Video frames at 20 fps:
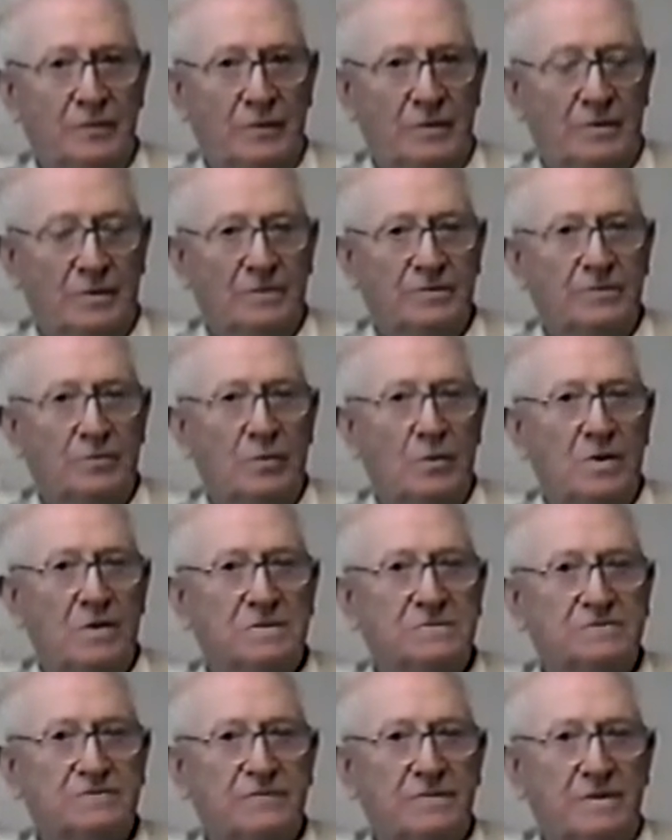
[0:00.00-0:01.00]
North of
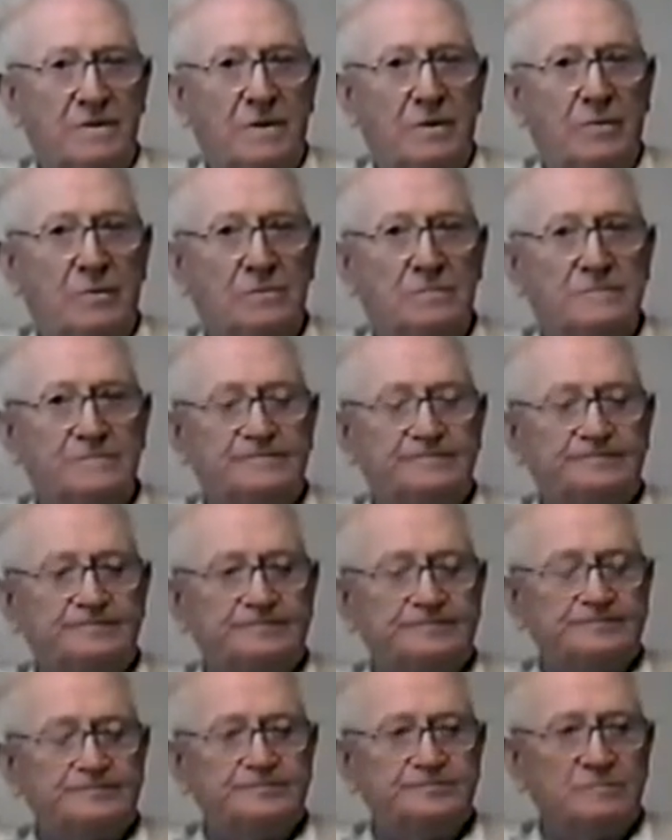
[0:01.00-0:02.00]
Rossville.
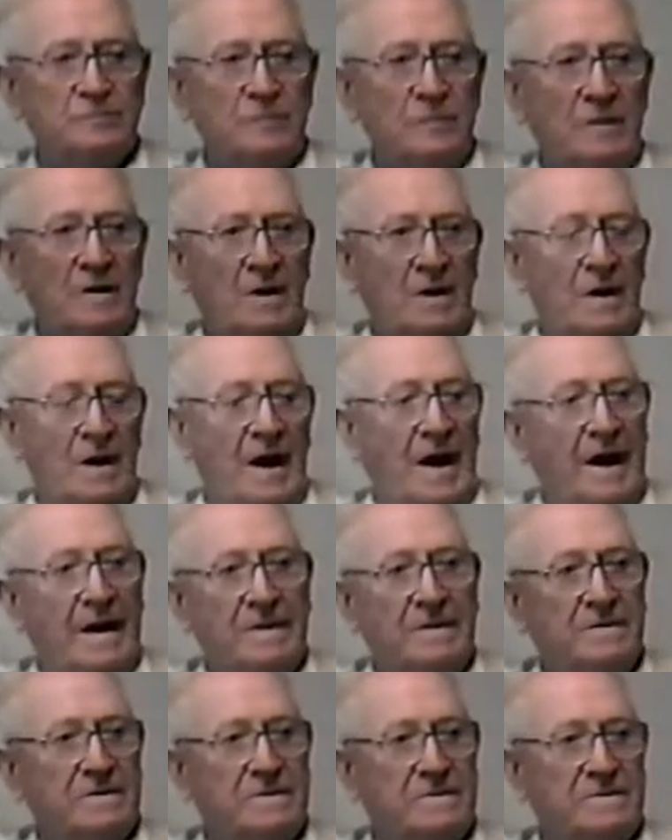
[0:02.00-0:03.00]

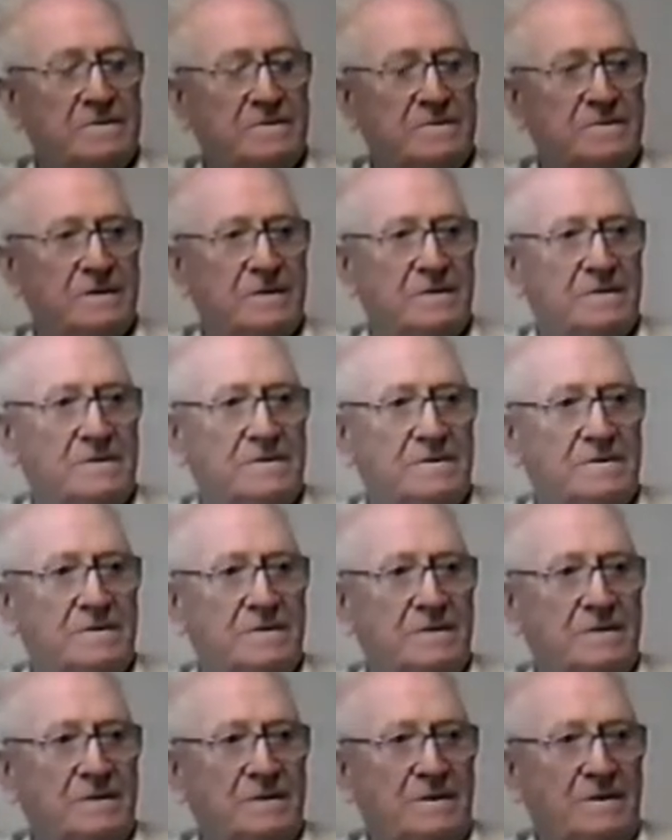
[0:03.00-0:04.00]
And I
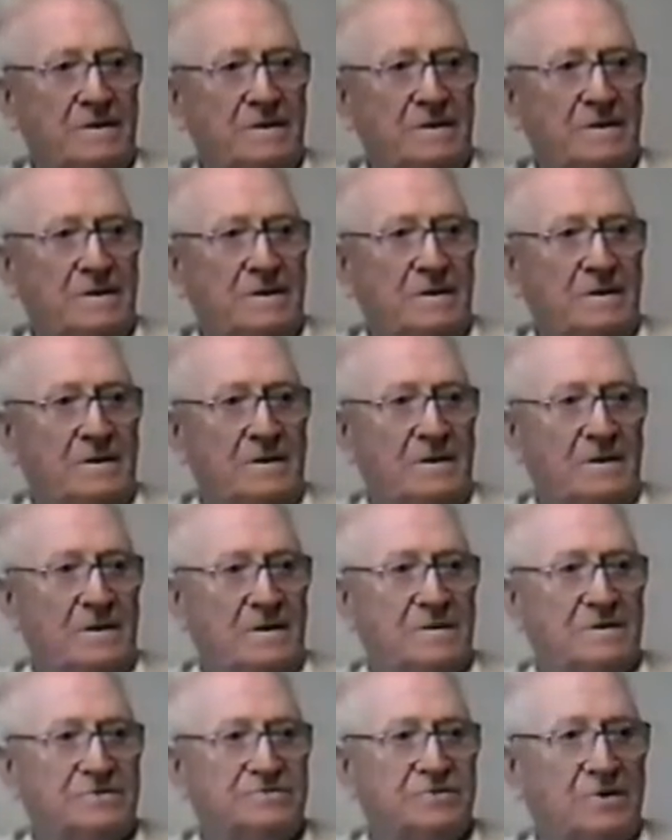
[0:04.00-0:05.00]

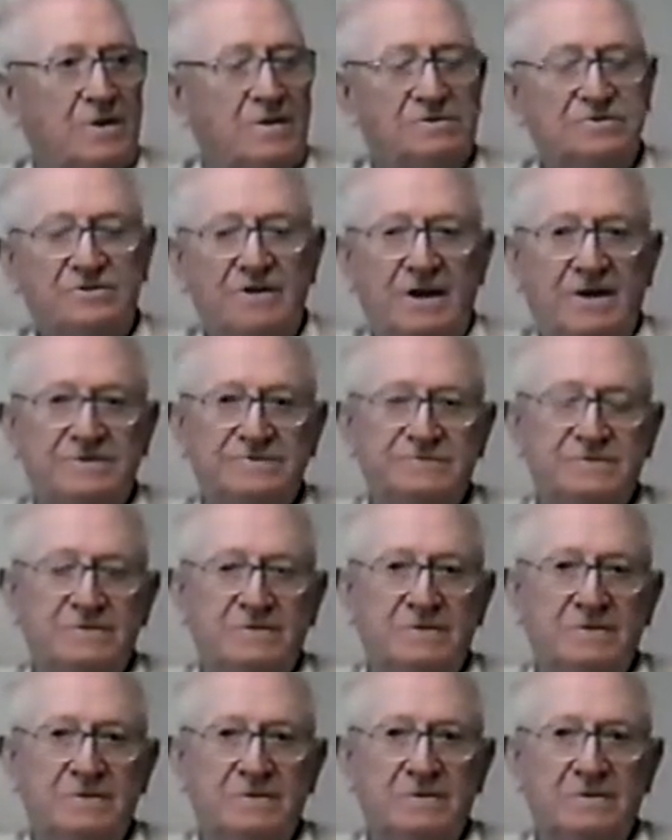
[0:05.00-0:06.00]
saw a chance
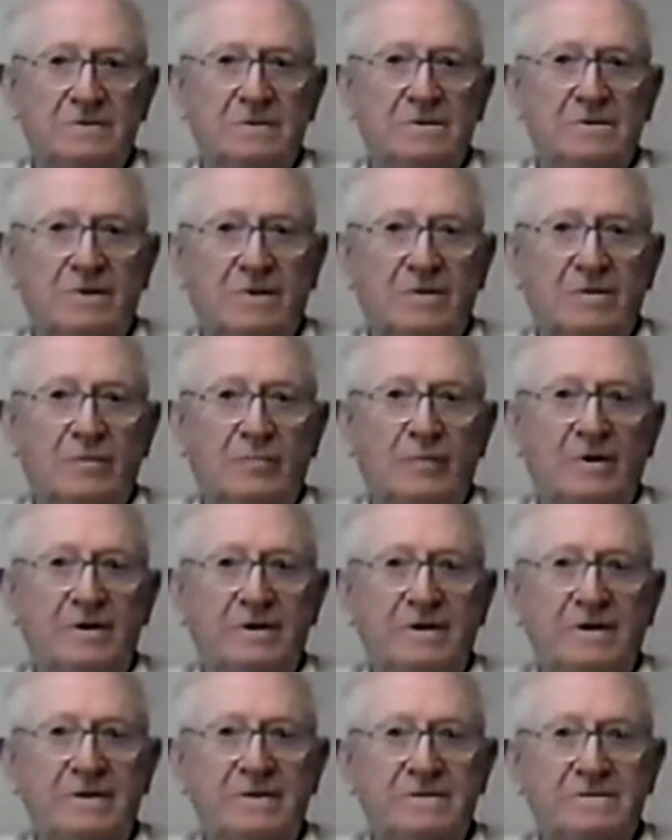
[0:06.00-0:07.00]
to earn a little
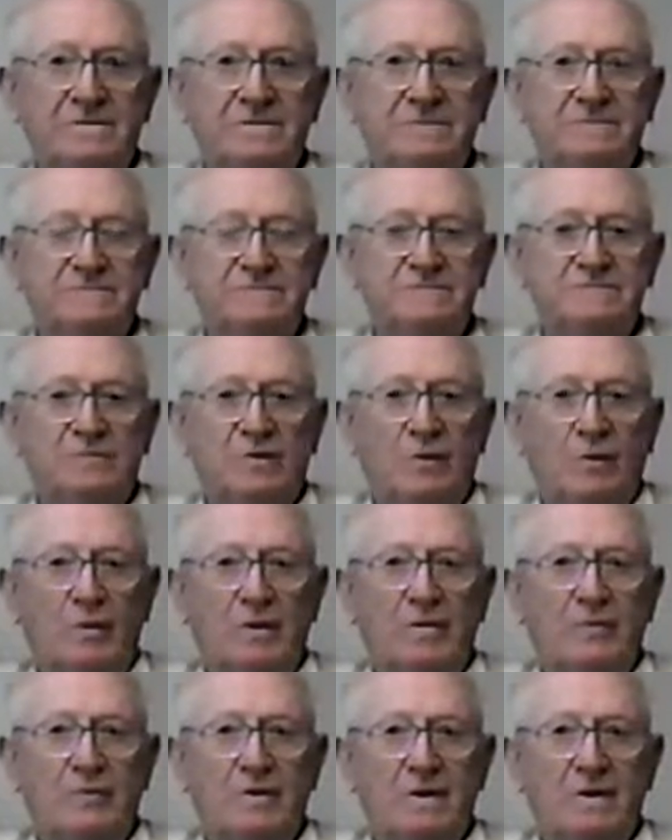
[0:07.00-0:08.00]
money,
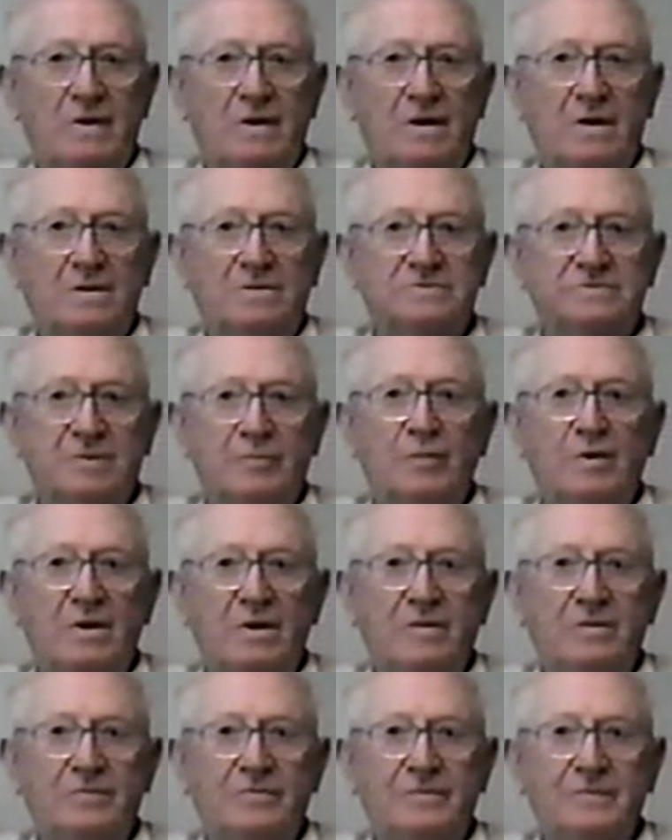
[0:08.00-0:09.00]
$21 a
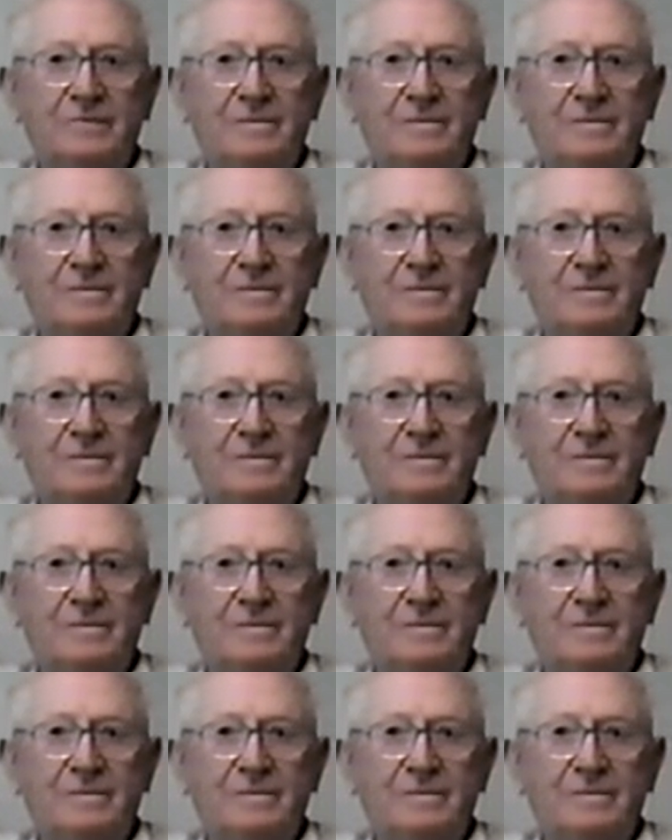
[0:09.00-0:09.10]
month,